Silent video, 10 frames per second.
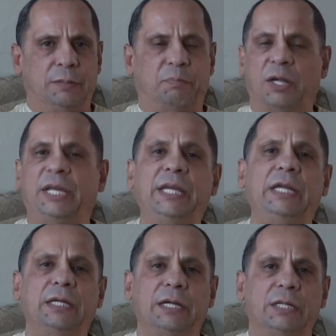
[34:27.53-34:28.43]
But
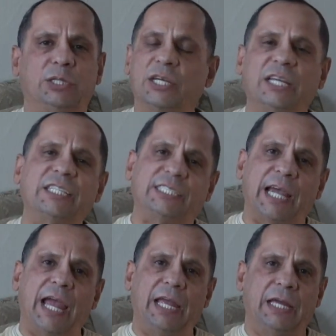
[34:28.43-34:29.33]
he, to this
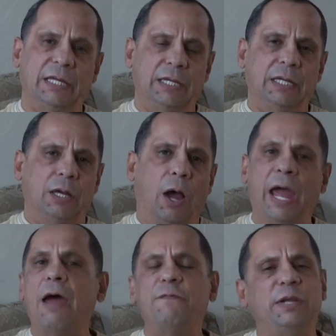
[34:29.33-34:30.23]
day,
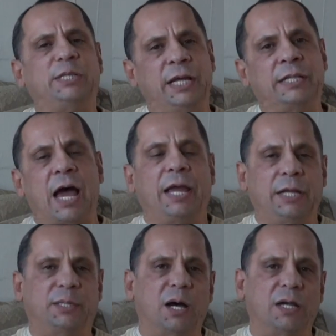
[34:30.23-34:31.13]
everything that
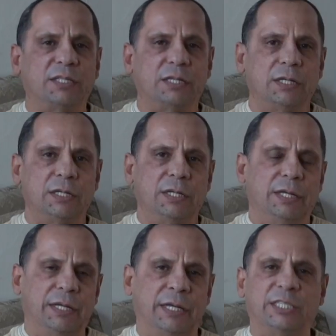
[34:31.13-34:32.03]
he does
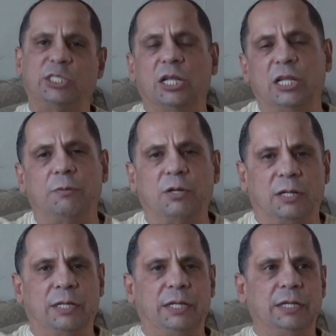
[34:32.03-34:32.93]
is
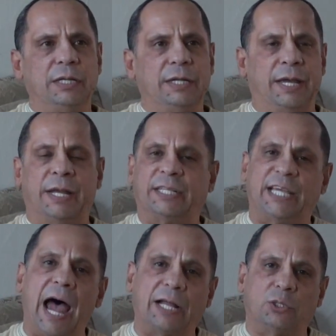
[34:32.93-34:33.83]
deliberately an
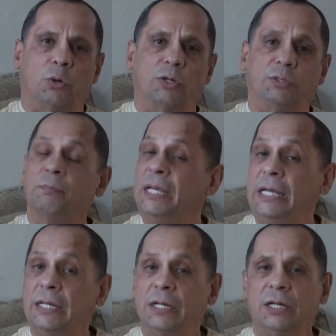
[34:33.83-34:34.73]
attack towards
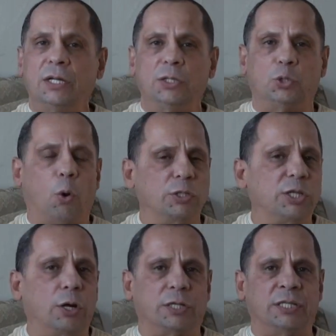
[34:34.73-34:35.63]
me, towards
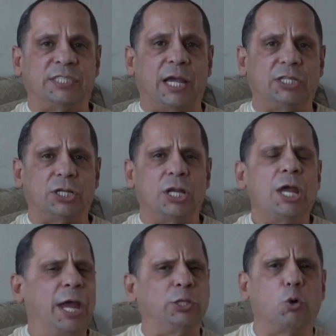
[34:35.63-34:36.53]
the organization,
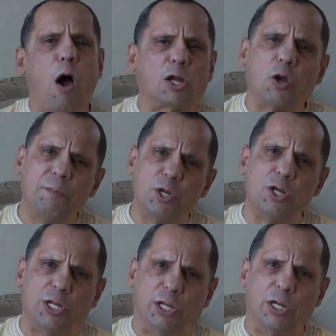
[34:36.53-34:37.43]
and to our
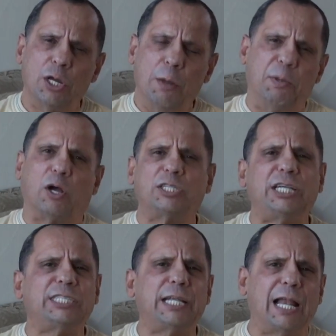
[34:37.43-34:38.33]
community. Because
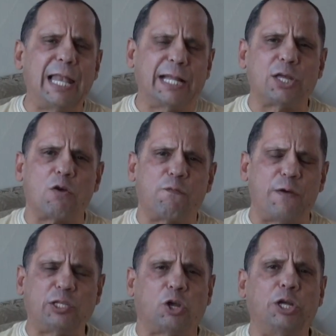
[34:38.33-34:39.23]
he's an elected
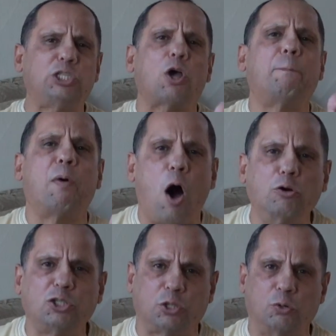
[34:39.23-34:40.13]
official. He's
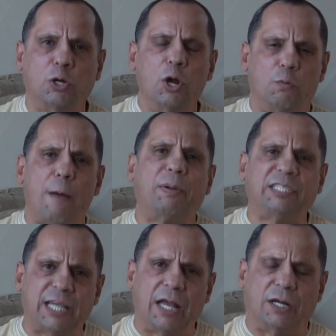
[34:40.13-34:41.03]
supposed to
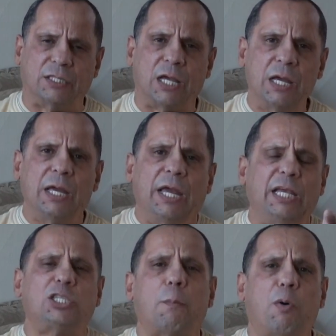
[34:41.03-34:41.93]
represent us.
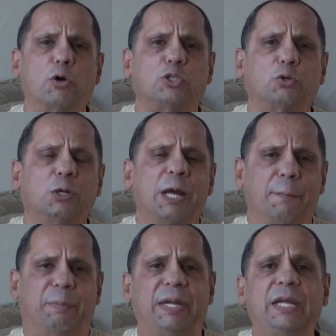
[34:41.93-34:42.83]
He's supposed to
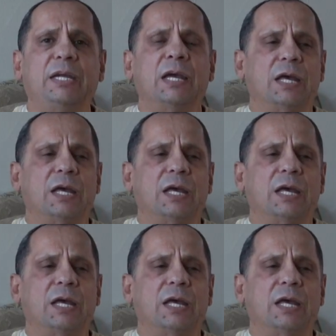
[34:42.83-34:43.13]
be